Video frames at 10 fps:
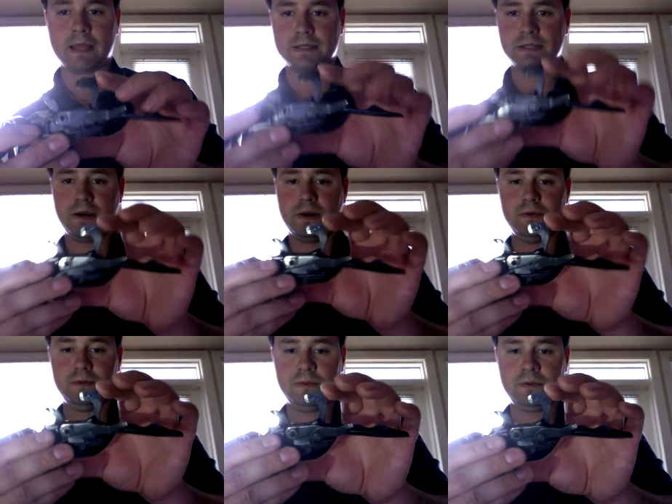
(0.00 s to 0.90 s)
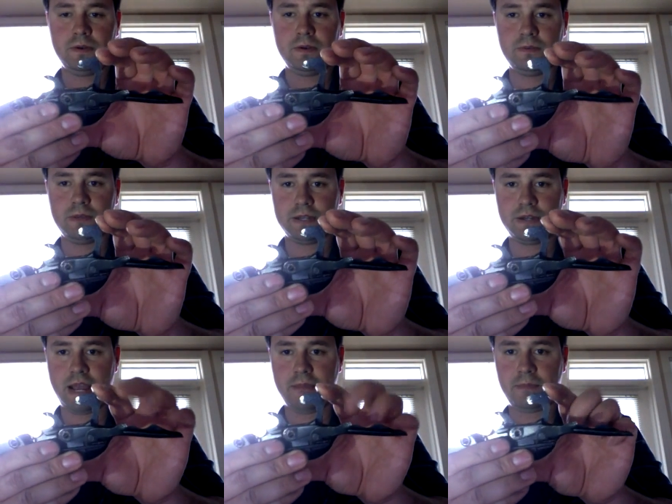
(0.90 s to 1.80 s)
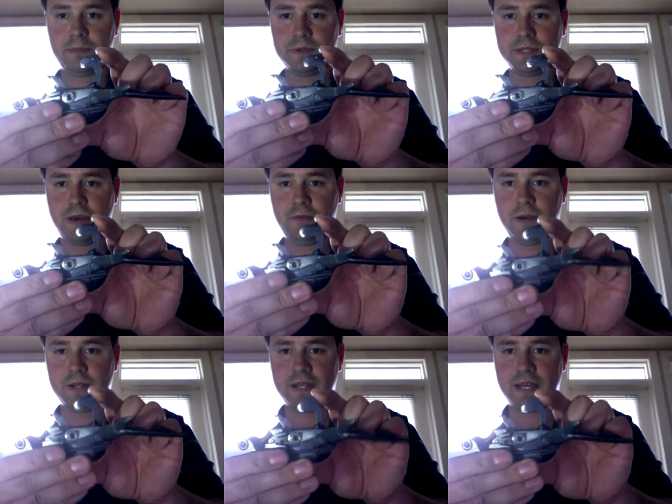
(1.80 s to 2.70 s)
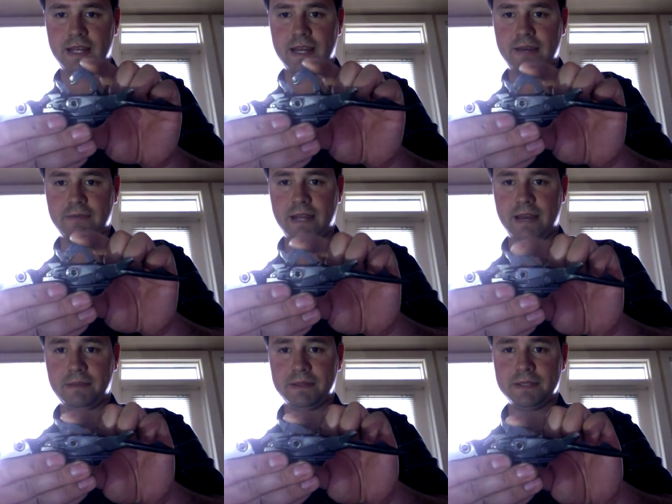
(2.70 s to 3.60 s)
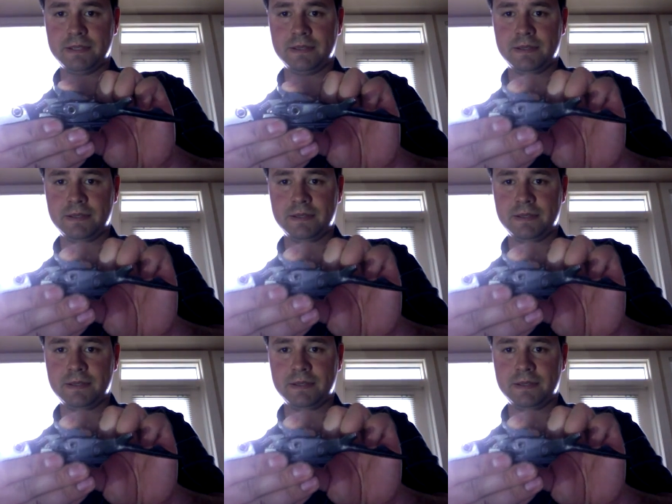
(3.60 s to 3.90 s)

So when the hammer pulls down, watch that guy, what happens?